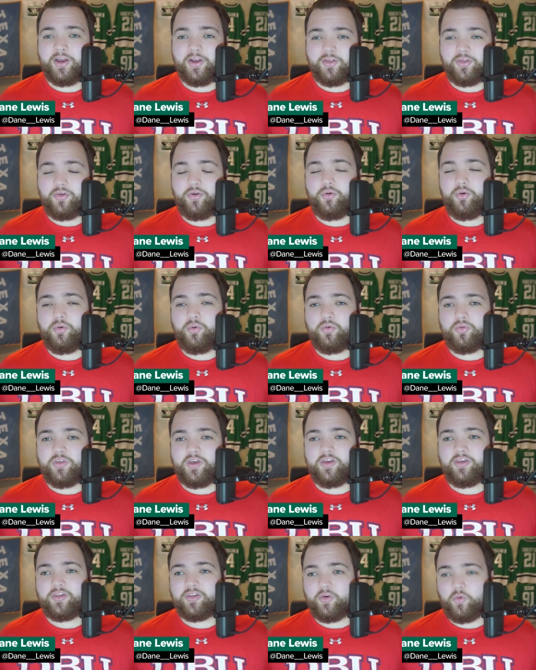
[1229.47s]
to
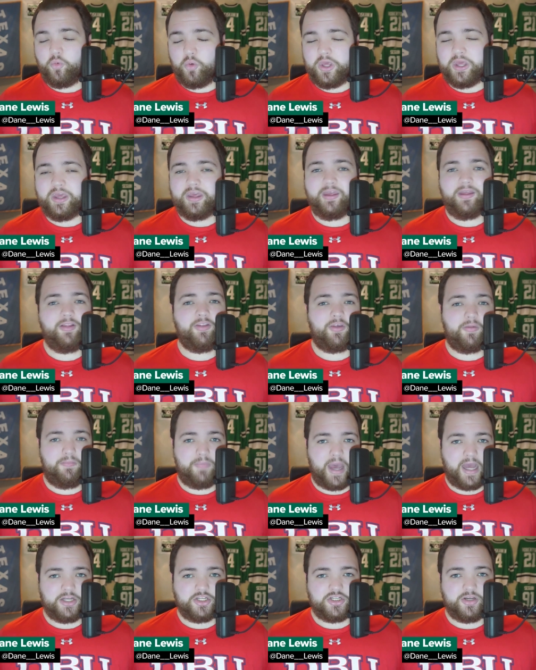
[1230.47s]
this weekend's
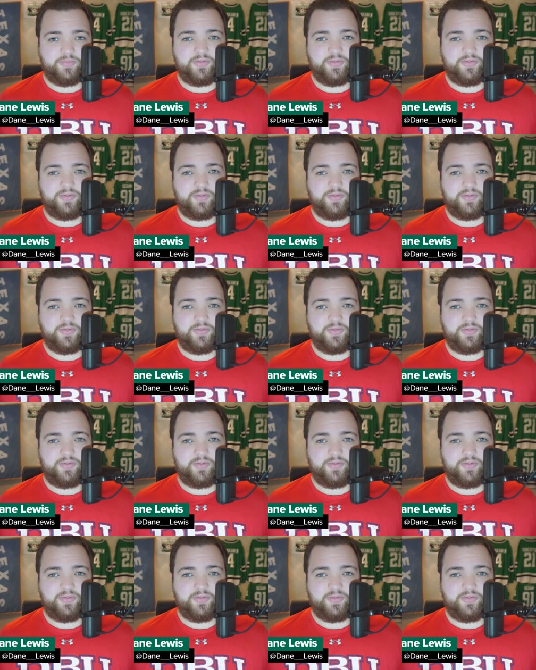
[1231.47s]
matchup.